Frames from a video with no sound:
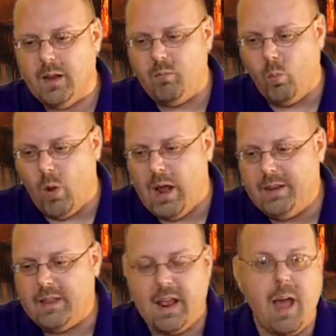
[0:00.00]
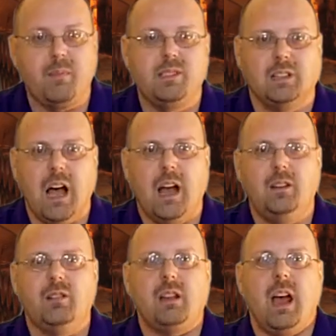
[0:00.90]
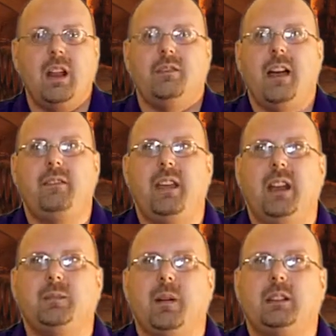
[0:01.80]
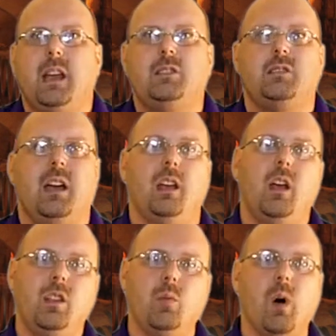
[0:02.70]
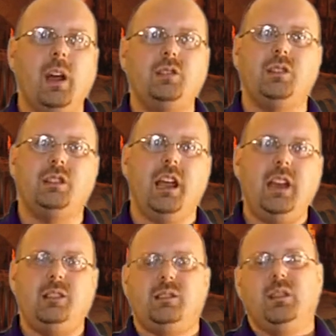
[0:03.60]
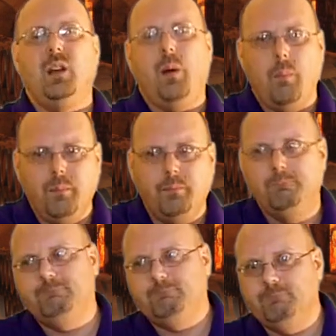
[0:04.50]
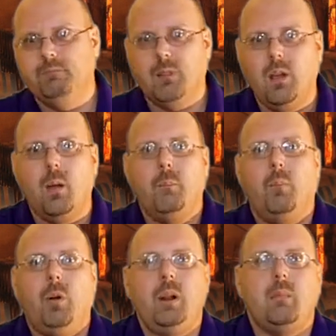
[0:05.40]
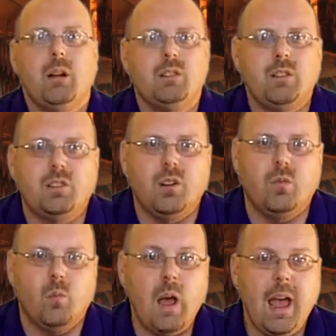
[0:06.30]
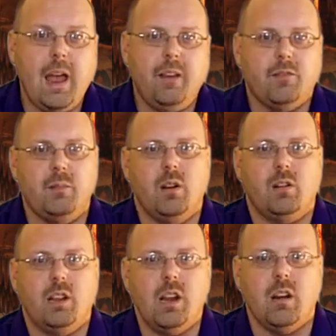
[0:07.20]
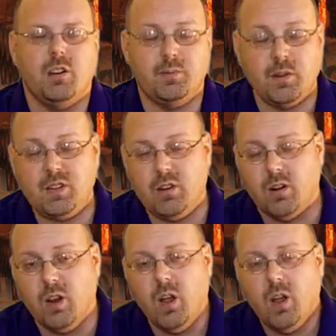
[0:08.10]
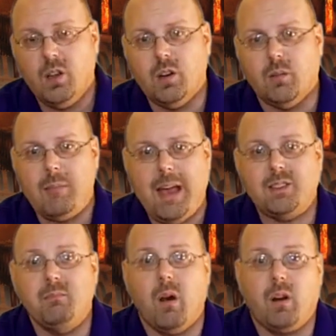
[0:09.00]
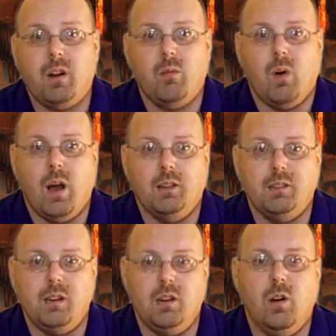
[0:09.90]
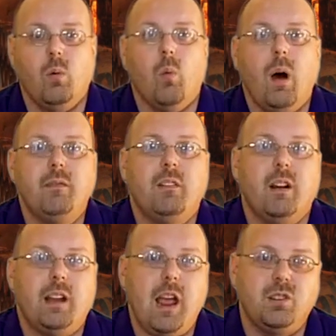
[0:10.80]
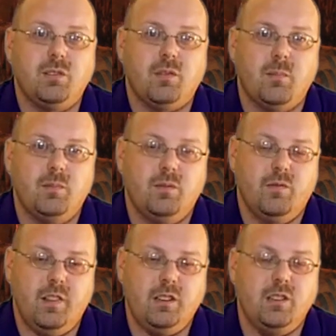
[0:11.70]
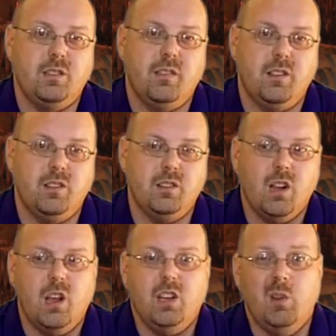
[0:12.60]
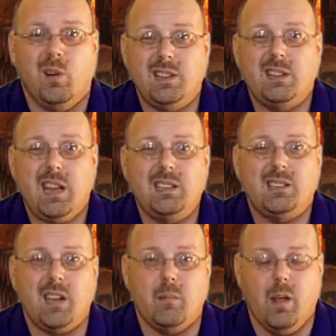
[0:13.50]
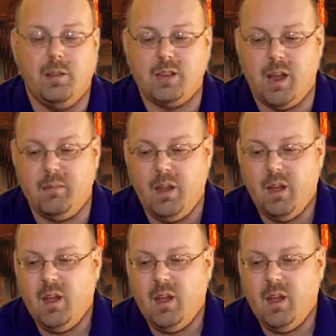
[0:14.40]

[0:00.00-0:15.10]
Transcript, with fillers: in wine that happens a lot. You kind of have that expectation that the wine should taste pretty much a certain way from year to year, especially your your mass marketed wines that you don't want variation from vintage to vintage. You want to taste the same all the time.